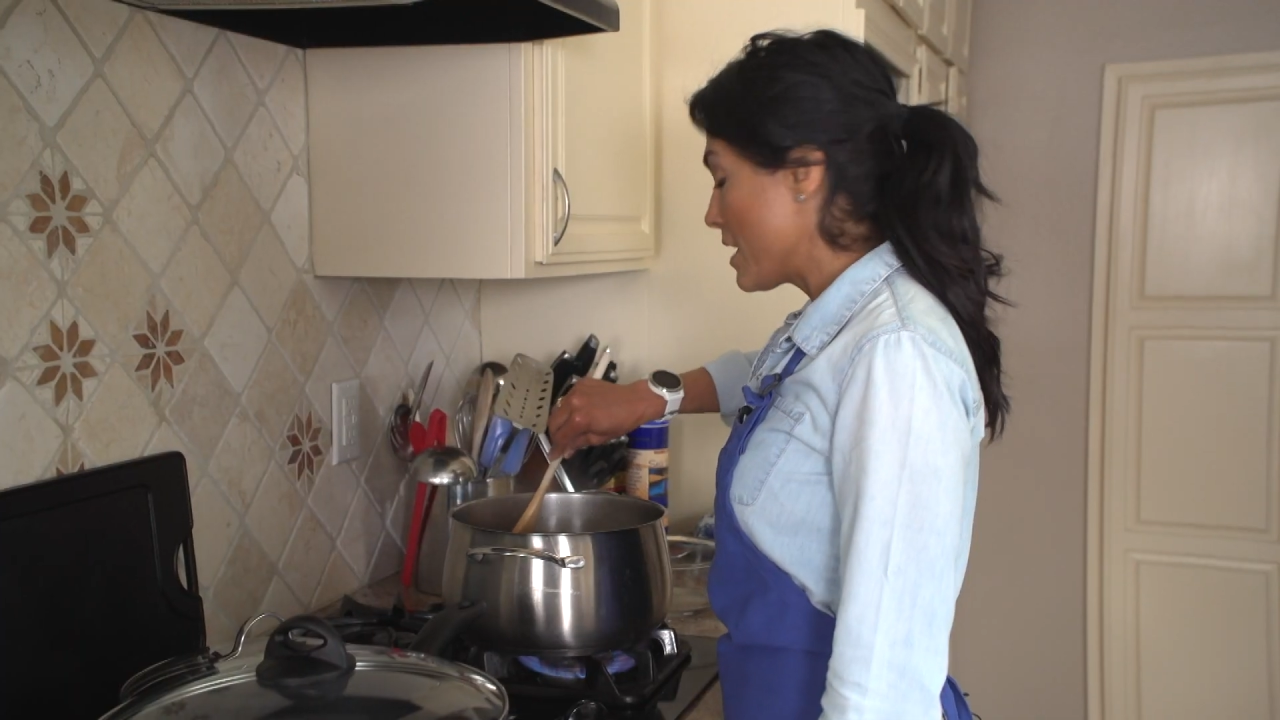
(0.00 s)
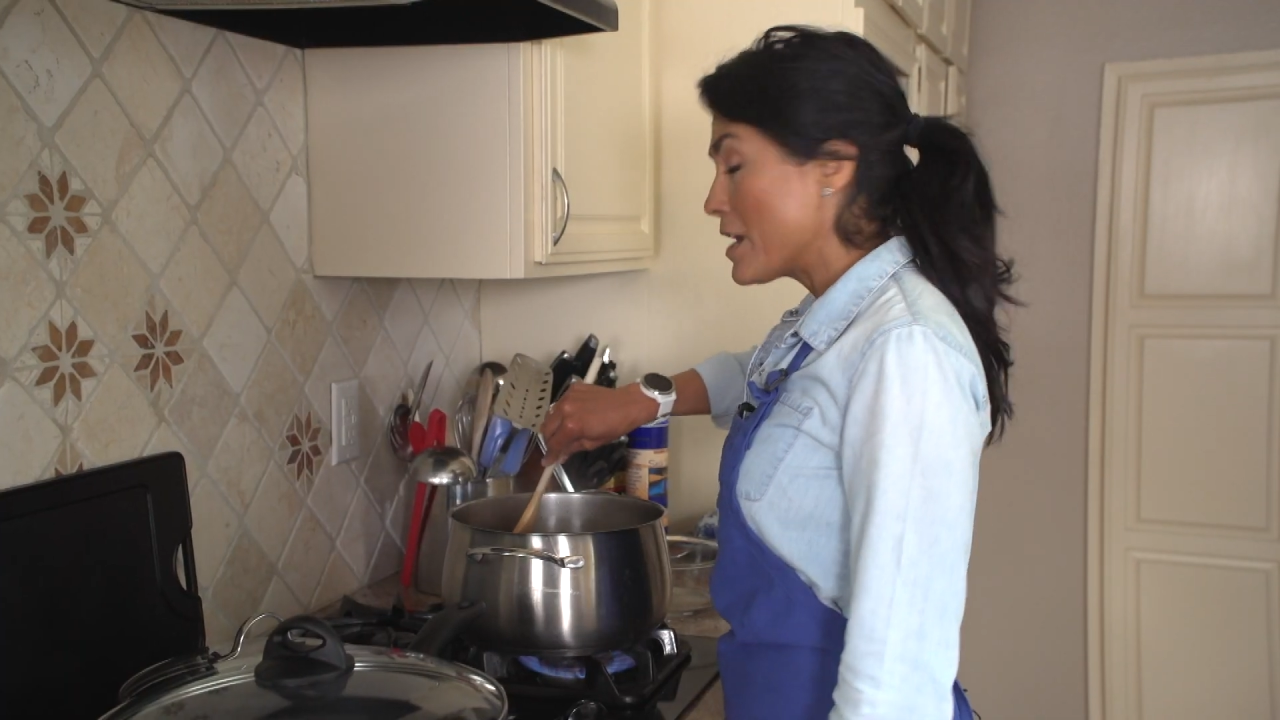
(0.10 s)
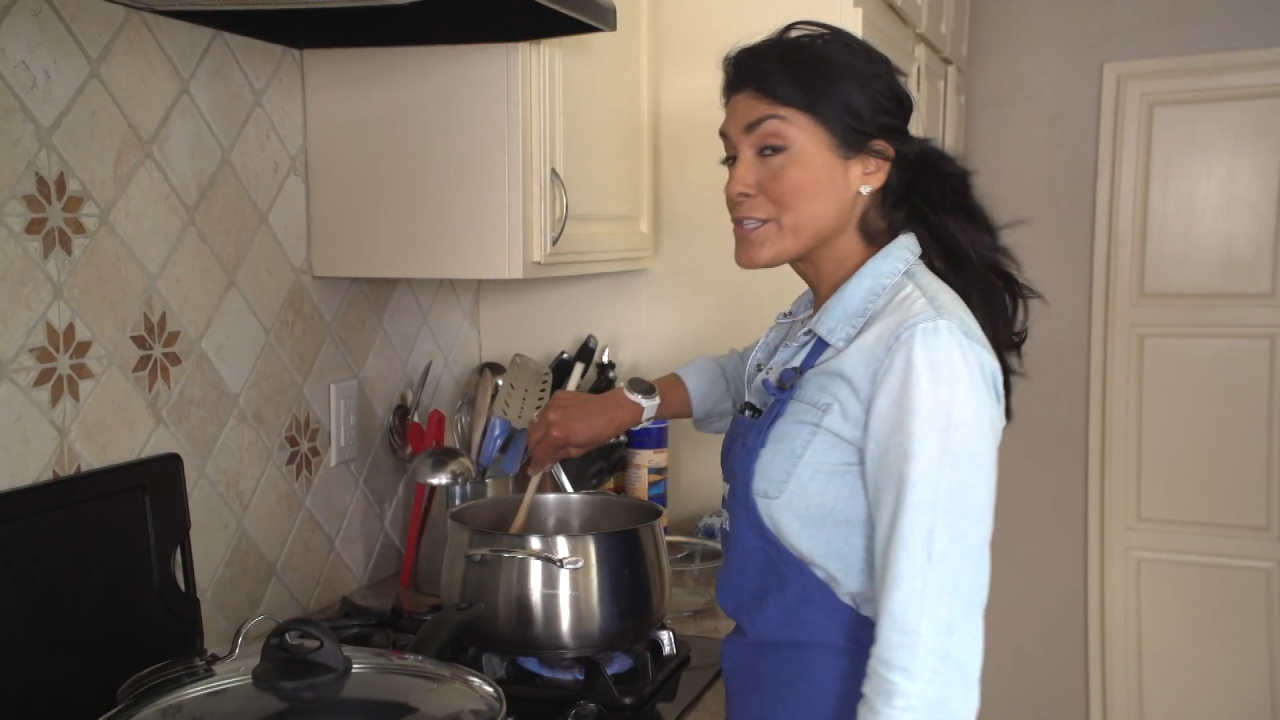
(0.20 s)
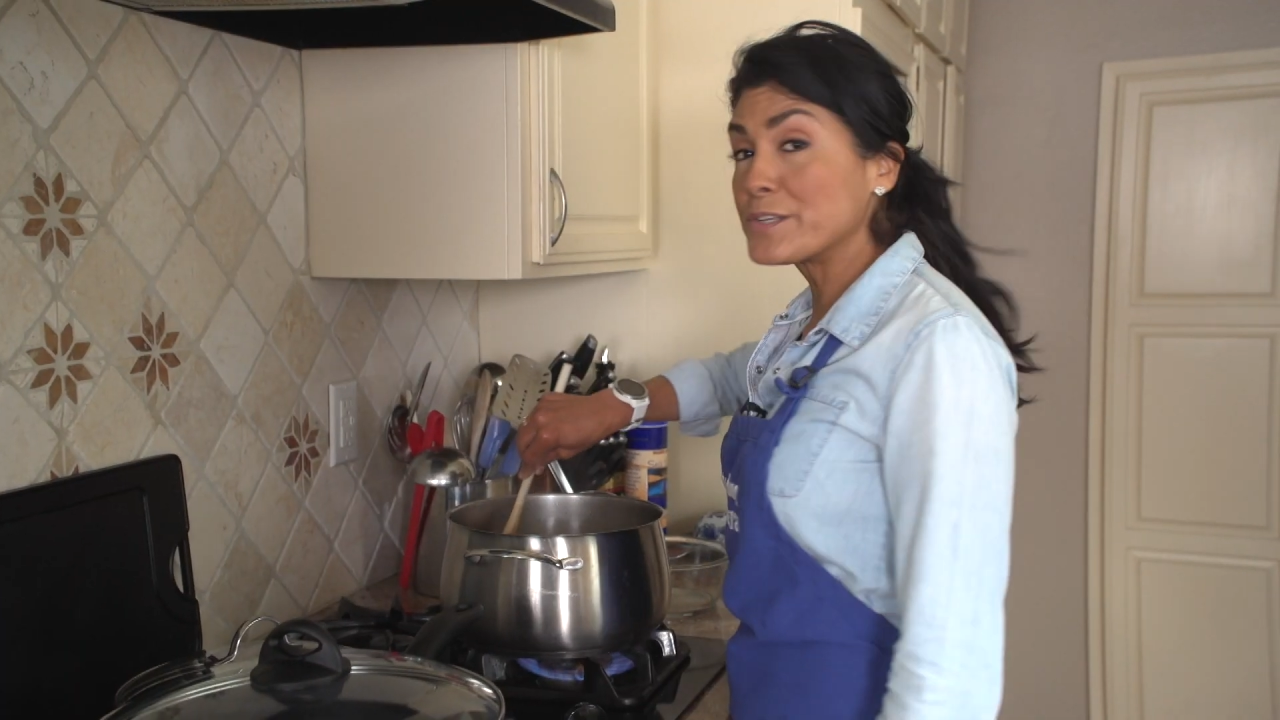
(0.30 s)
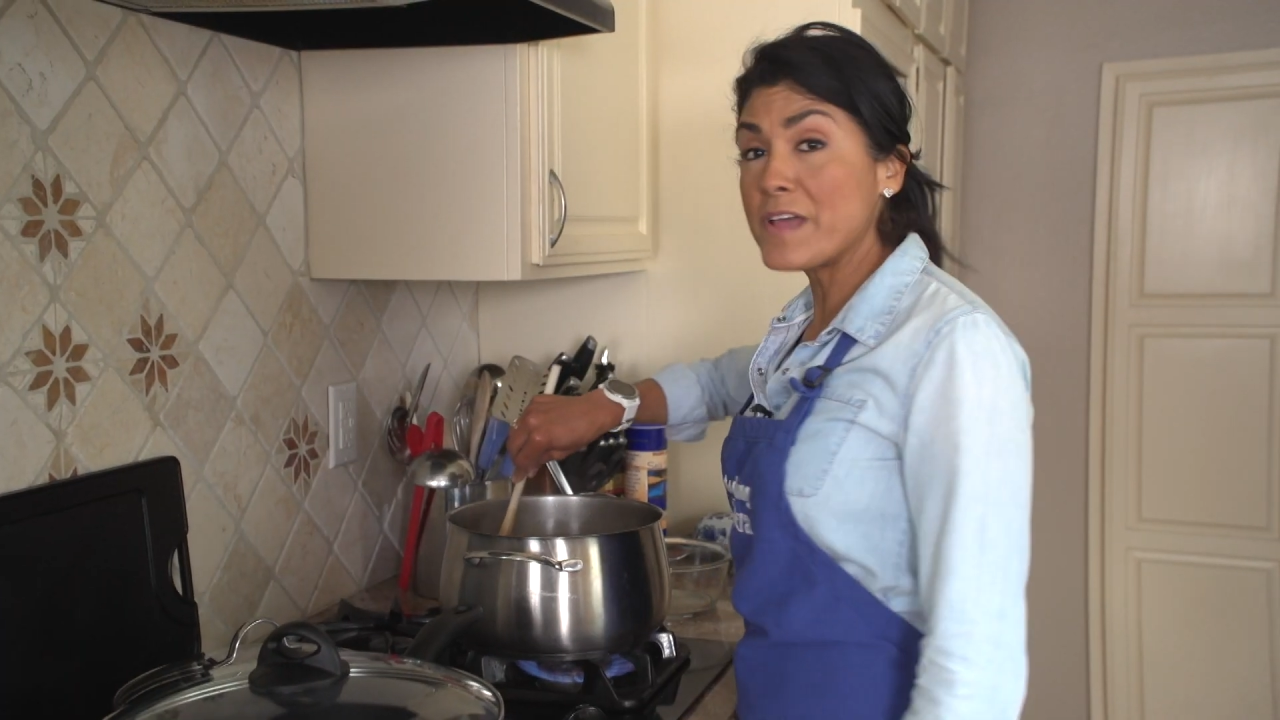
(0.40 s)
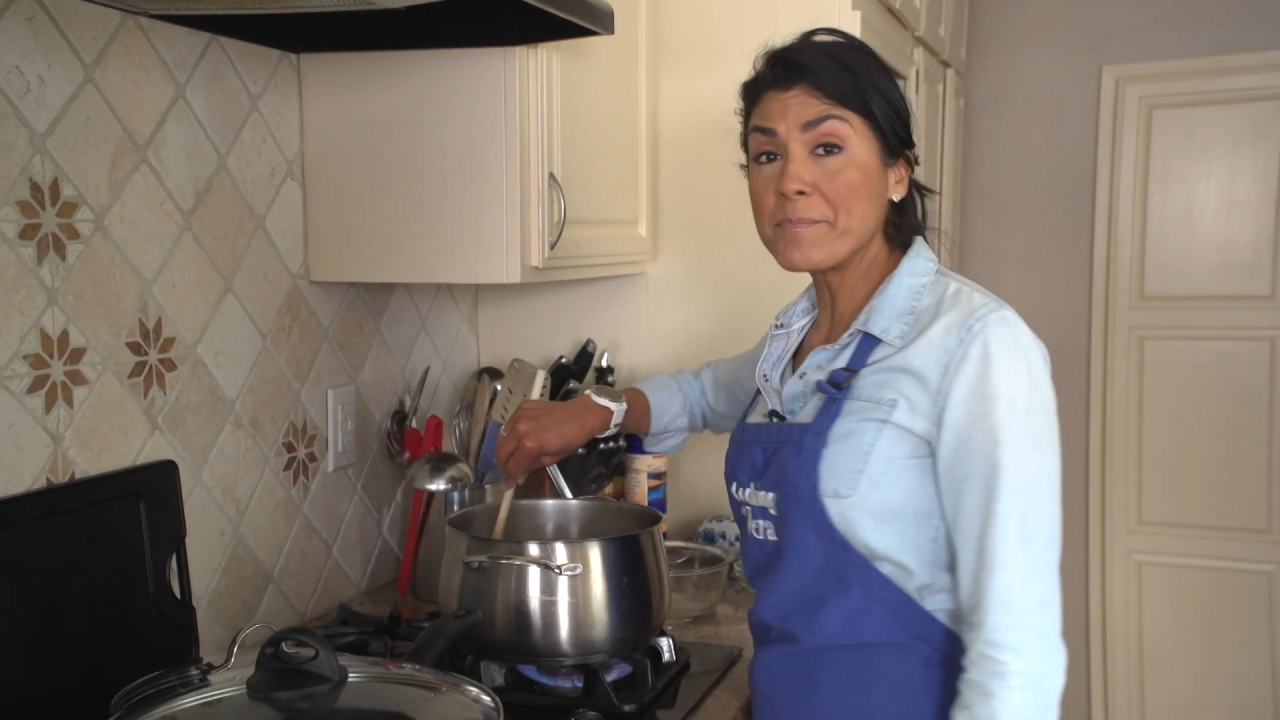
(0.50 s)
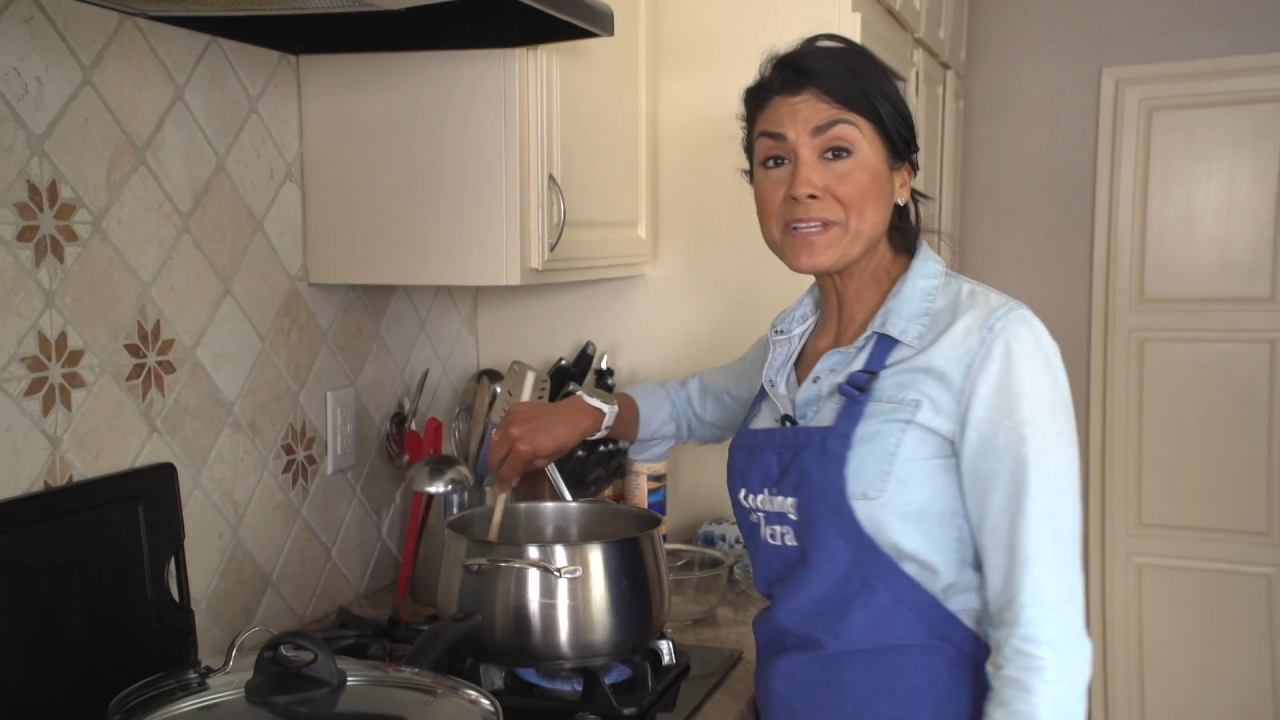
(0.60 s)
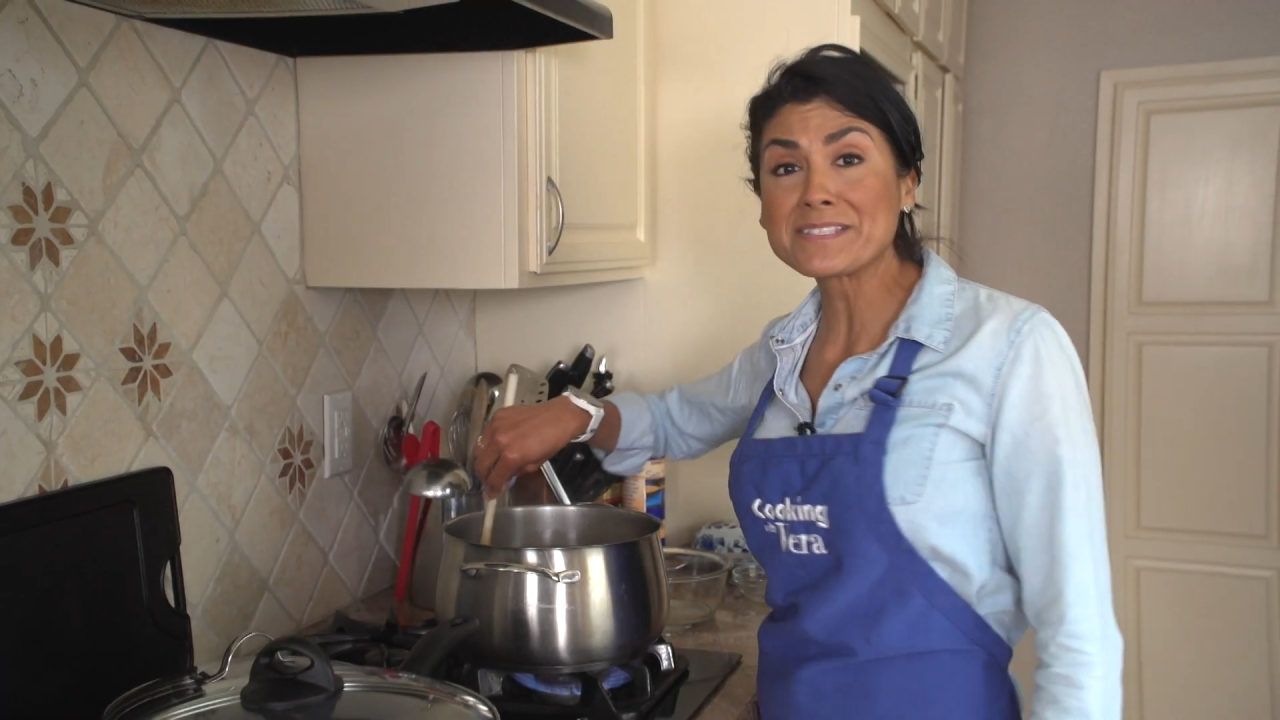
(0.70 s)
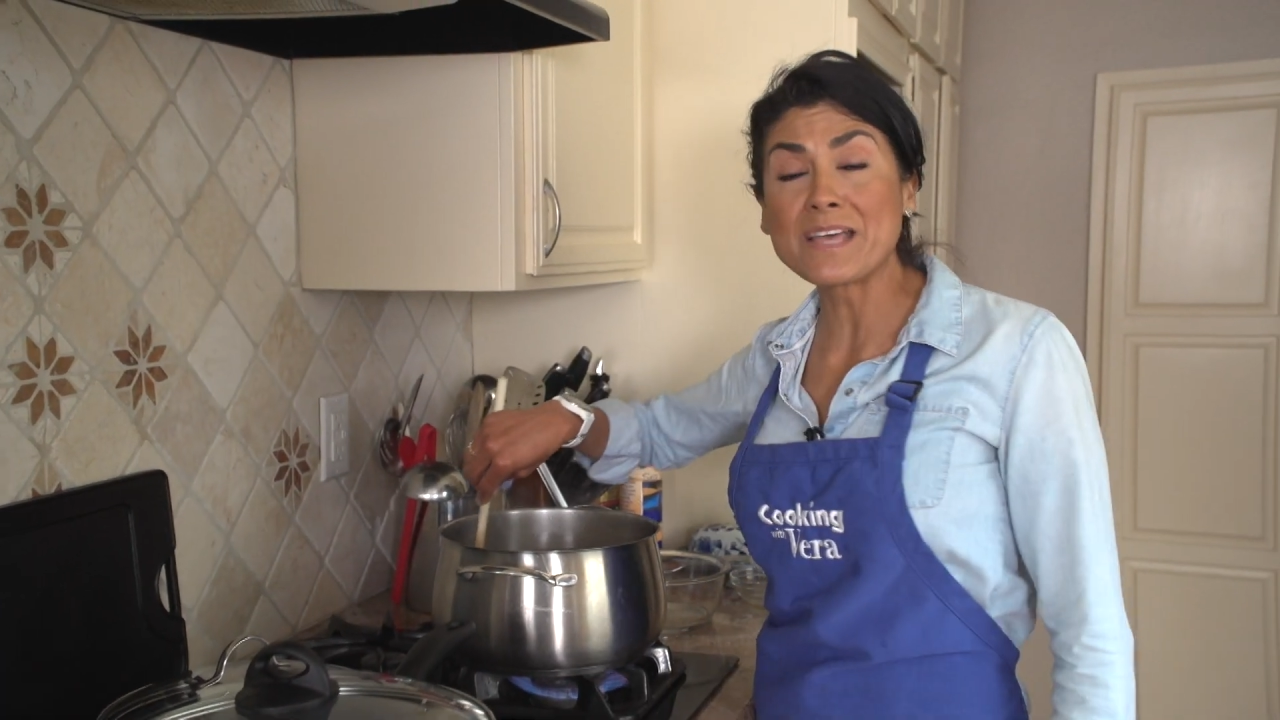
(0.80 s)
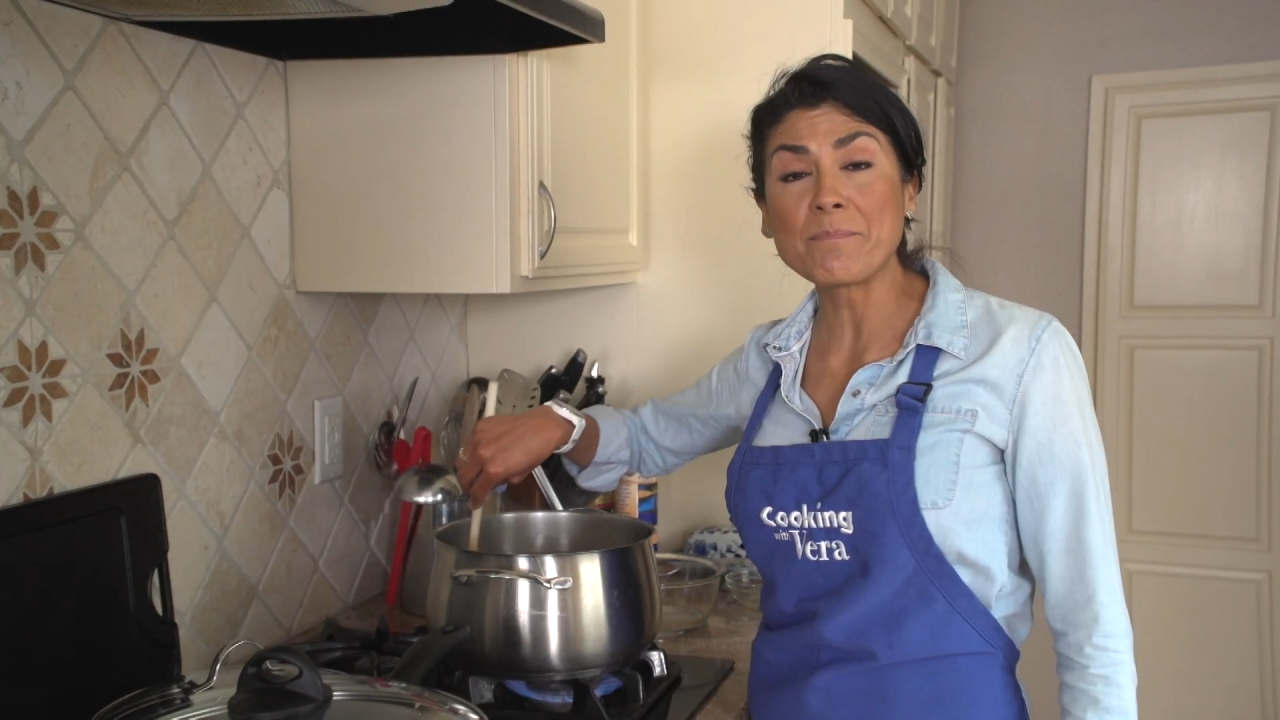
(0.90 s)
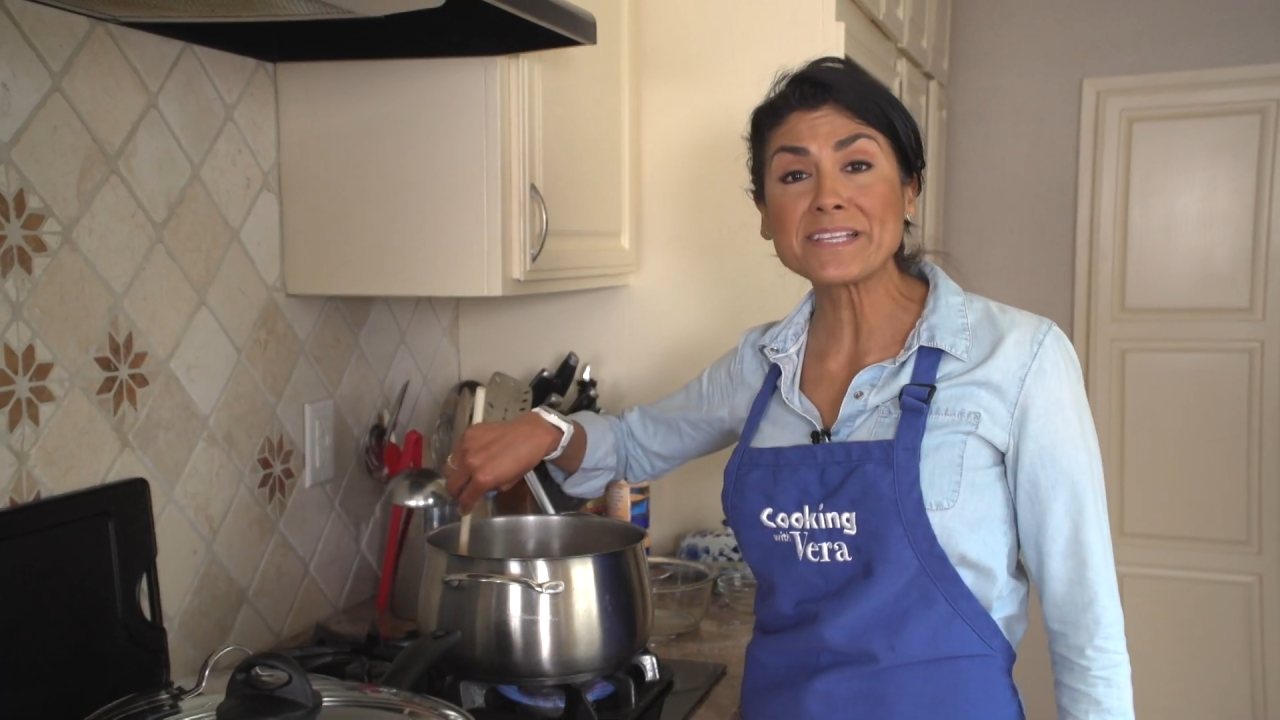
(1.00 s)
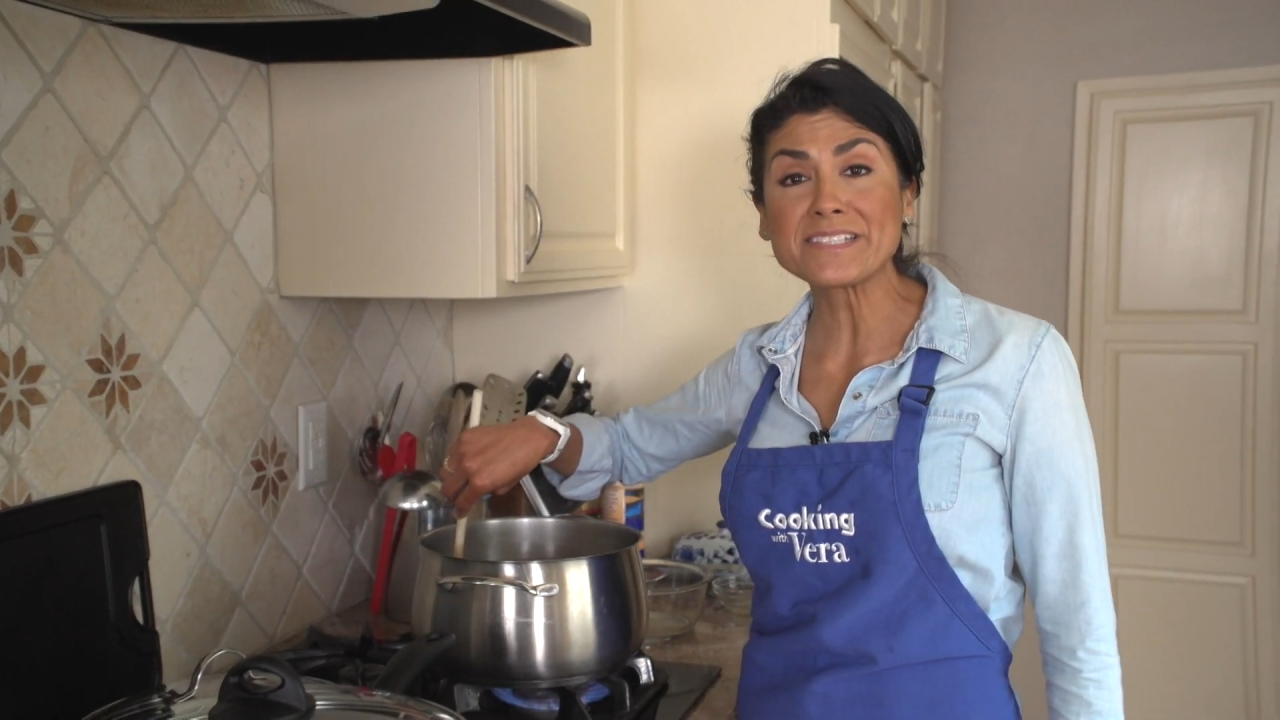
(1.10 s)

So now I'm gonna set my